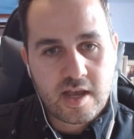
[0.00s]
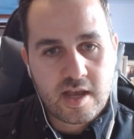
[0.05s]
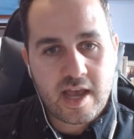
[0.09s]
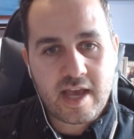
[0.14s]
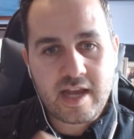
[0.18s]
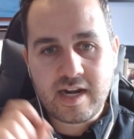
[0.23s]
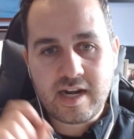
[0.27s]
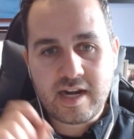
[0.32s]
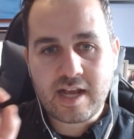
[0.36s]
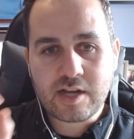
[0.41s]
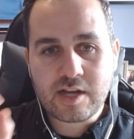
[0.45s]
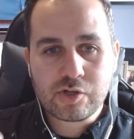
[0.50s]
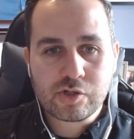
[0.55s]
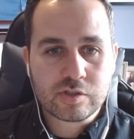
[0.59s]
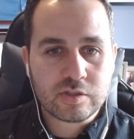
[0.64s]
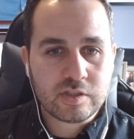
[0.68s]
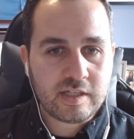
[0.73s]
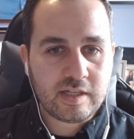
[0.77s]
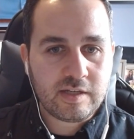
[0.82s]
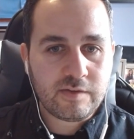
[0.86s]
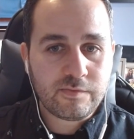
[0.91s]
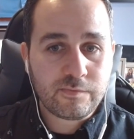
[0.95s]
And it
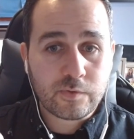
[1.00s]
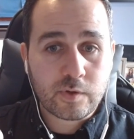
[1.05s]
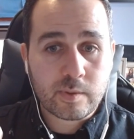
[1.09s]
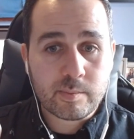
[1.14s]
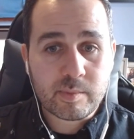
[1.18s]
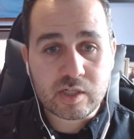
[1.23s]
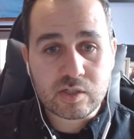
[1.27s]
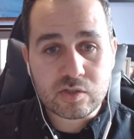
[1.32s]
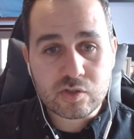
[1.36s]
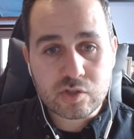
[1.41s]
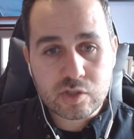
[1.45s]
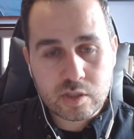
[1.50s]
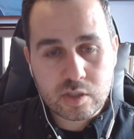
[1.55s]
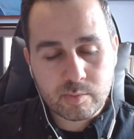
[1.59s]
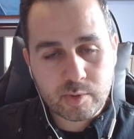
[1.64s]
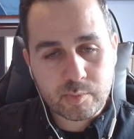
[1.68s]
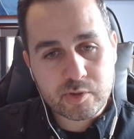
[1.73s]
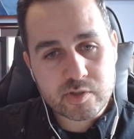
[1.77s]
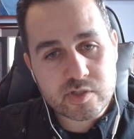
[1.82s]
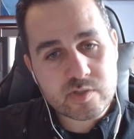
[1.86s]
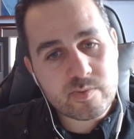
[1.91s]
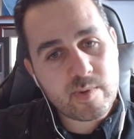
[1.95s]
actually, from a consumer
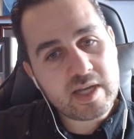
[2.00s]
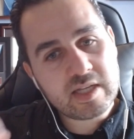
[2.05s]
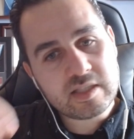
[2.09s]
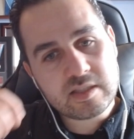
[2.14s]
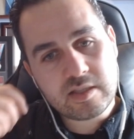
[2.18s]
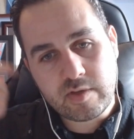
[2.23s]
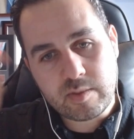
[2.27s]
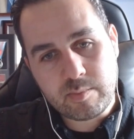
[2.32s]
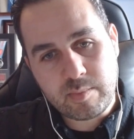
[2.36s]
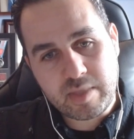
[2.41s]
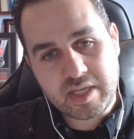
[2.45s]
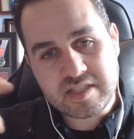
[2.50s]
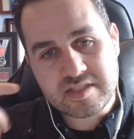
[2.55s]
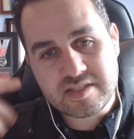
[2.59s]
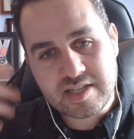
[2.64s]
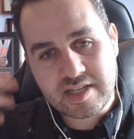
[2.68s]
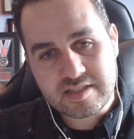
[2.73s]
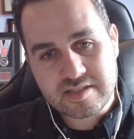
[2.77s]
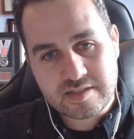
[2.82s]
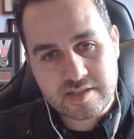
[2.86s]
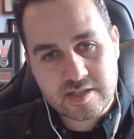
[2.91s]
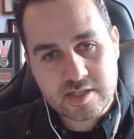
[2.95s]
perspective, it made
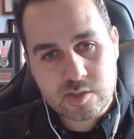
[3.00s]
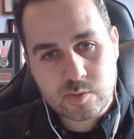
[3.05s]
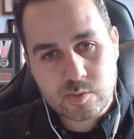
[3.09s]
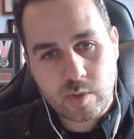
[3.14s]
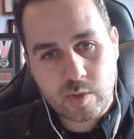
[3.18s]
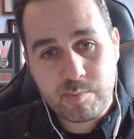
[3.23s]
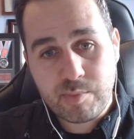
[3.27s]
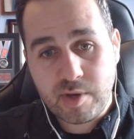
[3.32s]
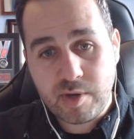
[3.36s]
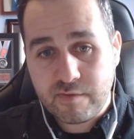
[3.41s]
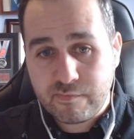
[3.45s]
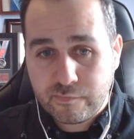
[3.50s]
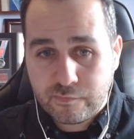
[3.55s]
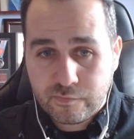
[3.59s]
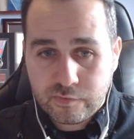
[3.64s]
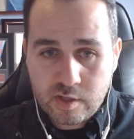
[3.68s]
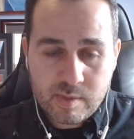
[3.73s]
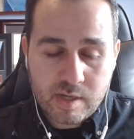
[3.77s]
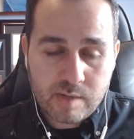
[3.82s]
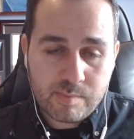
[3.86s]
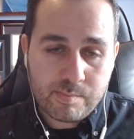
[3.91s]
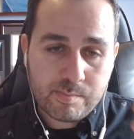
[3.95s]
sense this way. But
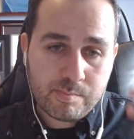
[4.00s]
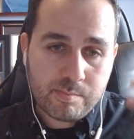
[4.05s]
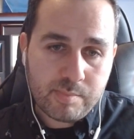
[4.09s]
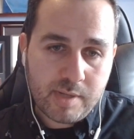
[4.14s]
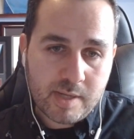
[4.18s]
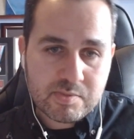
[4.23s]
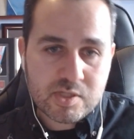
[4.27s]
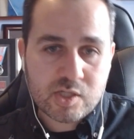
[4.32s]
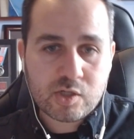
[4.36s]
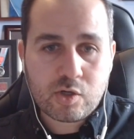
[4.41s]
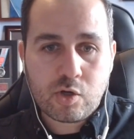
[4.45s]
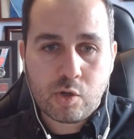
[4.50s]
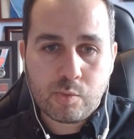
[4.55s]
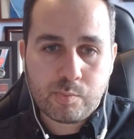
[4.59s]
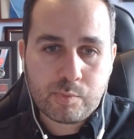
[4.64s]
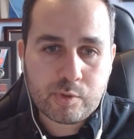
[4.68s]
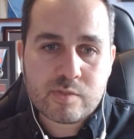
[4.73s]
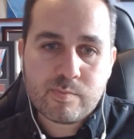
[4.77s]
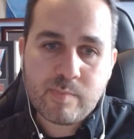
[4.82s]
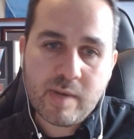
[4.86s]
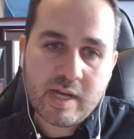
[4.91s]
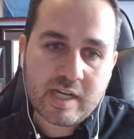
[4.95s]
from a PepsiCo
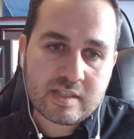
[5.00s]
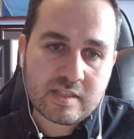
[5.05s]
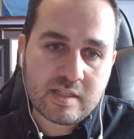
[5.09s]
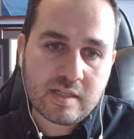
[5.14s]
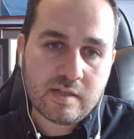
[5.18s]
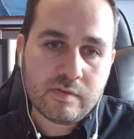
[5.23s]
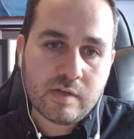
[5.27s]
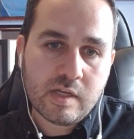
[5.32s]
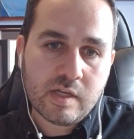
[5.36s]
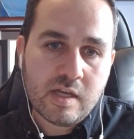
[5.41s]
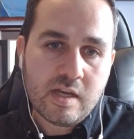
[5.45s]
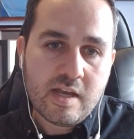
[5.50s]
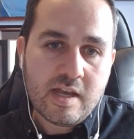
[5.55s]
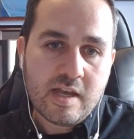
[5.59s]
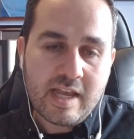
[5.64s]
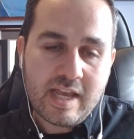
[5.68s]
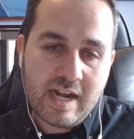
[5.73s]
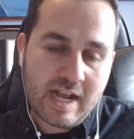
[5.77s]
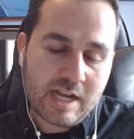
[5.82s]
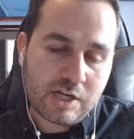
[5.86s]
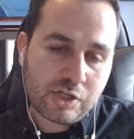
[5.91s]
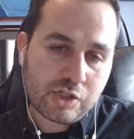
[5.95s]
perspective,
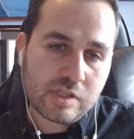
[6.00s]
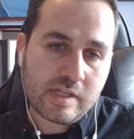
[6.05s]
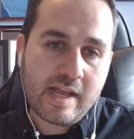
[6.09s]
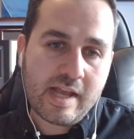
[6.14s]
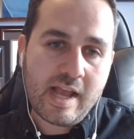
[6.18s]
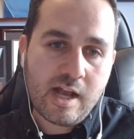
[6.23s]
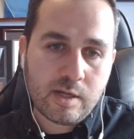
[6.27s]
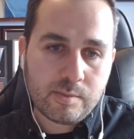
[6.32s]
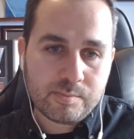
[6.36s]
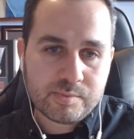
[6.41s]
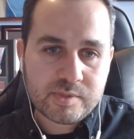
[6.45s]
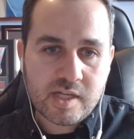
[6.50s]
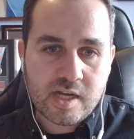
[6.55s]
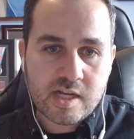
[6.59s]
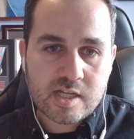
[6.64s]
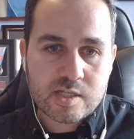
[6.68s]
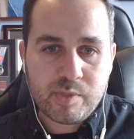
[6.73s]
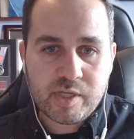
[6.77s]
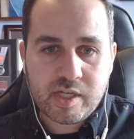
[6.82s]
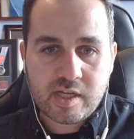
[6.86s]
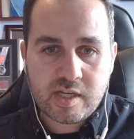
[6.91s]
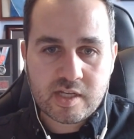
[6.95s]
it actually helped us
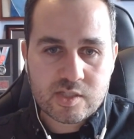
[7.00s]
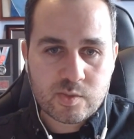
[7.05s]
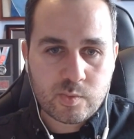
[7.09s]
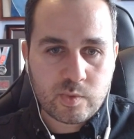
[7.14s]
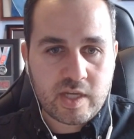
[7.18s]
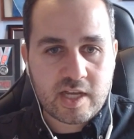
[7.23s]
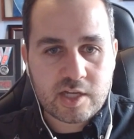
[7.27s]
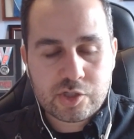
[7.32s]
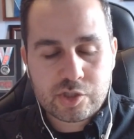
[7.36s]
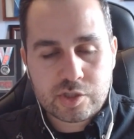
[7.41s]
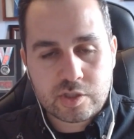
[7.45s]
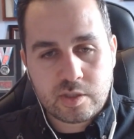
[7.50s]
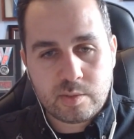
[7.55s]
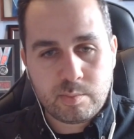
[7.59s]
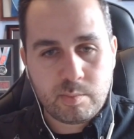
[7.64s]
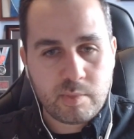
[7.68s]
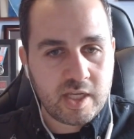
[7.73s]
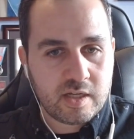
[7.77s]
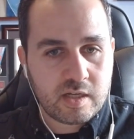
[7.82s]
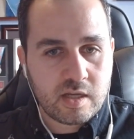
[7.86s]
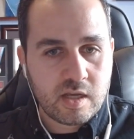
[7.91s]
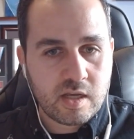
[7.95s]
because we actually
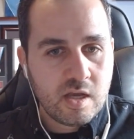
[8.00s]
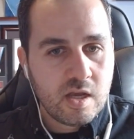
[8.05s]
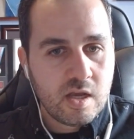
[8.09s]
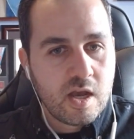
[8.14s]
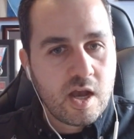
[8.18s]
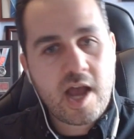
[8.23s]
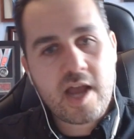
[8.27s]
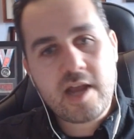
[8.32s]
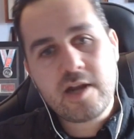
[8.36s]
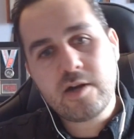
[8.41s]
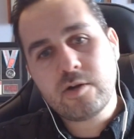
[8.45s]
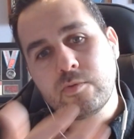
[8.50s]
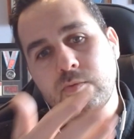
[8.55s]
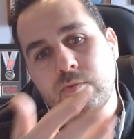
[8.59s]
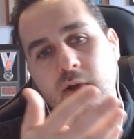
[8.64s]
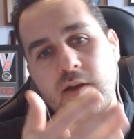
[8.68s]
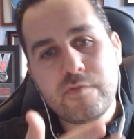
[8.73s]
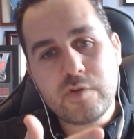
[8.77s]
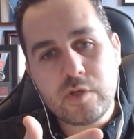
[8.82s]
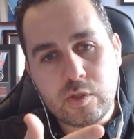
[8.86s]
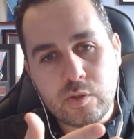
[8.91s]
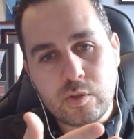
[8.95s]
make higher
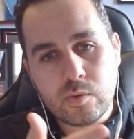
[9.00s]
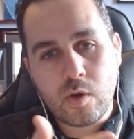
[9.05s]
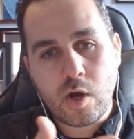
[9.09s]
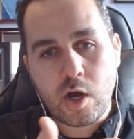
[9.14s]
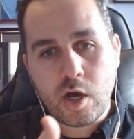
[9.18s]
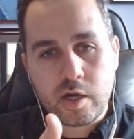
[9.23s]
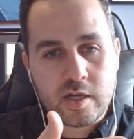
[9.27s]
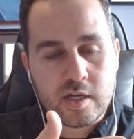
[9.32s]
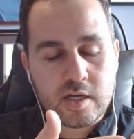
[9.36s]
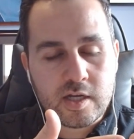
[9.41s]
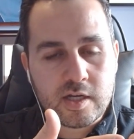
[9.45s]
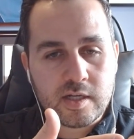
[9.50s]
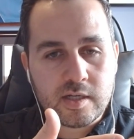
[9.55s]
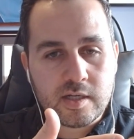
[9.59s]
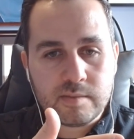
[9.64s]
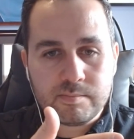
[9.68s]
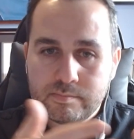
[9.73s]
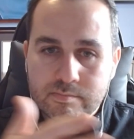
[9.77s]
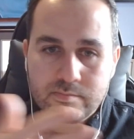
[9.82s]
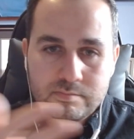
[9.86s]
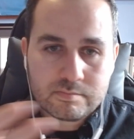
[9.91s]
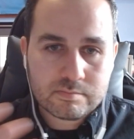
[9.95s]
revenue on a
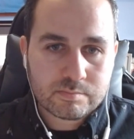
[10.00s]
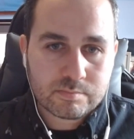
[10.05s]
um,